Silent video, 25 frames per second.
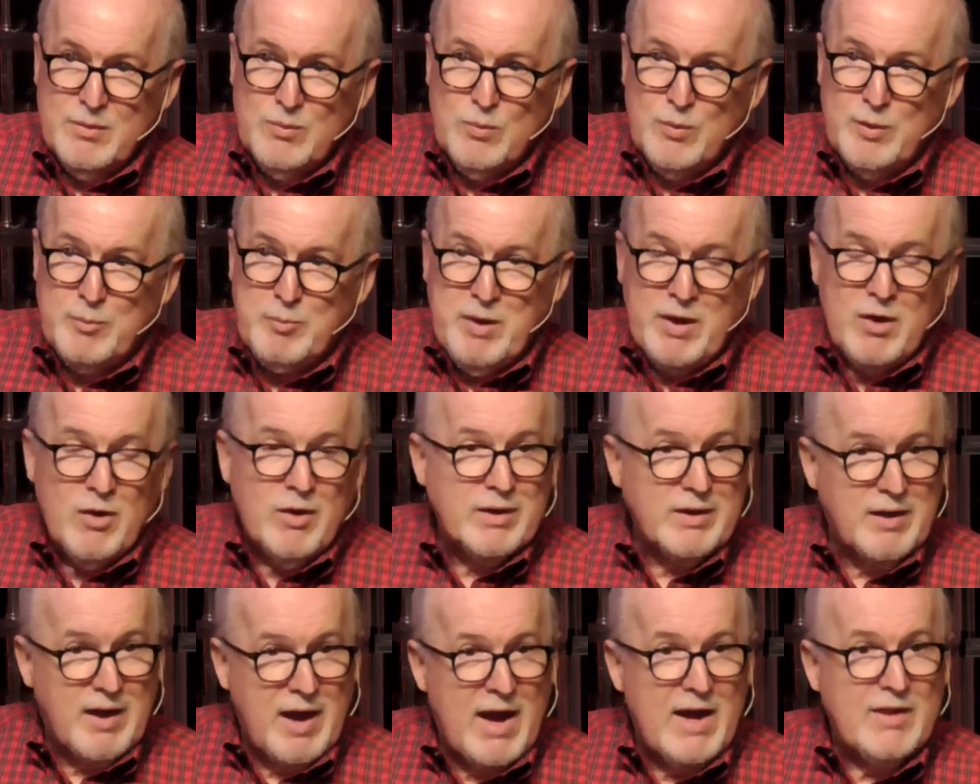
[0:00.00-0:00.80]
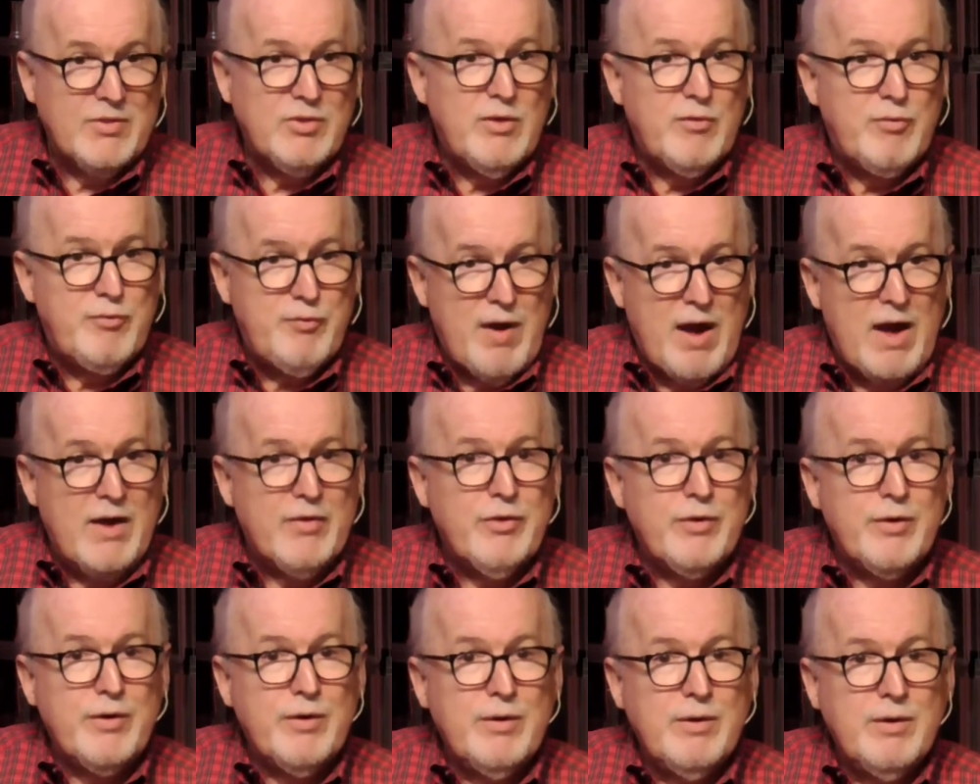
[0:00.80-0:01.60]
would be on God the
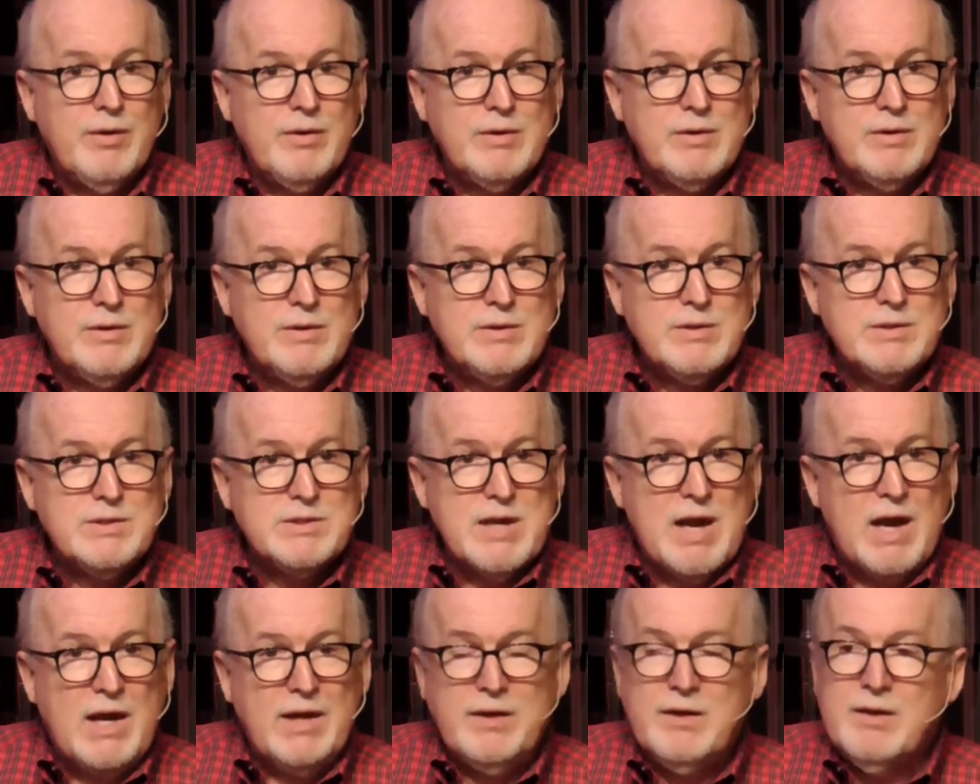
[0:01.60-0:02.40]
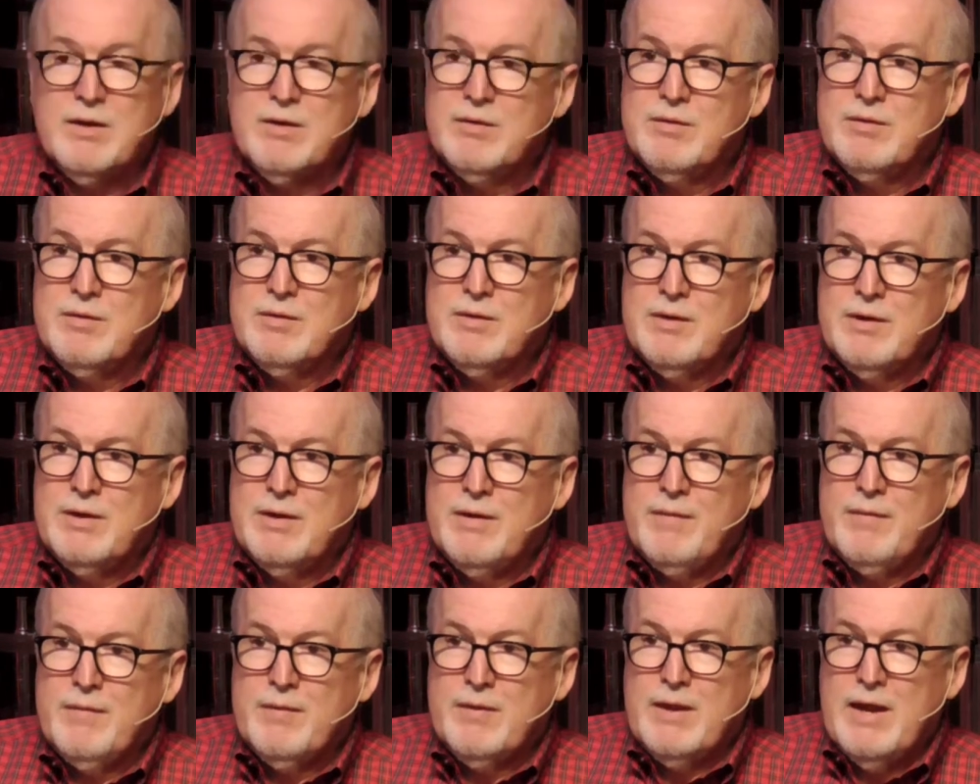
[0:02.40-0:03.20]
Father, Son,
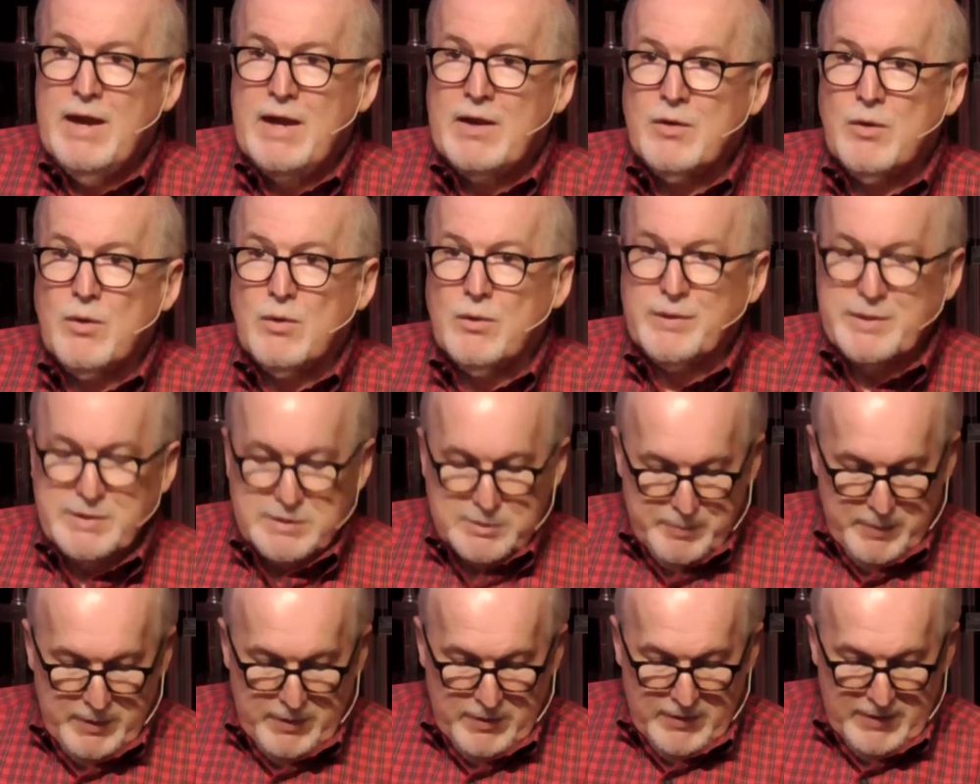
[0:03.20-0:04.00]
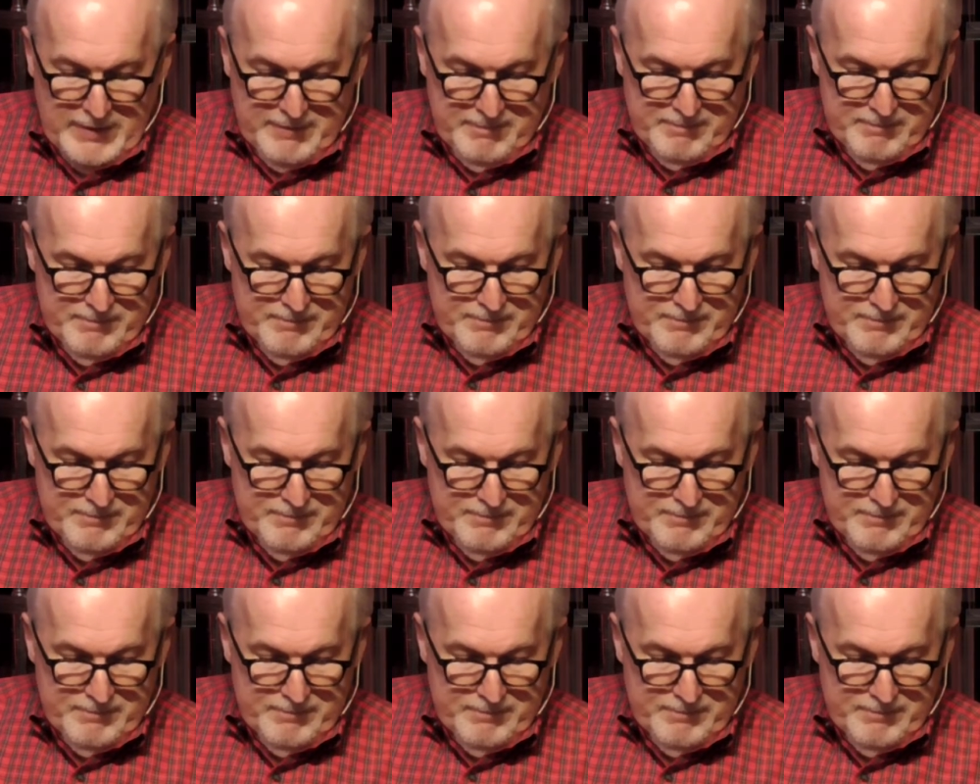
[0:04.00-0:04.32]
and Holy Spirit.